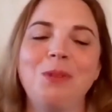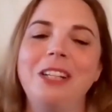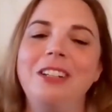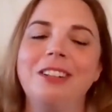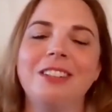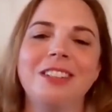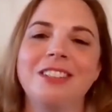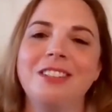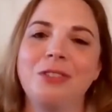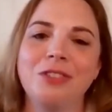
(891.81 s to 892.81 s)
We know
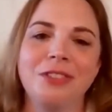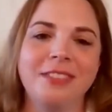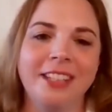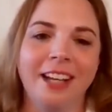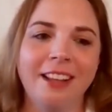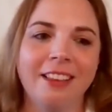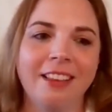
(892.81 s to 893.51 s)
there's no true death.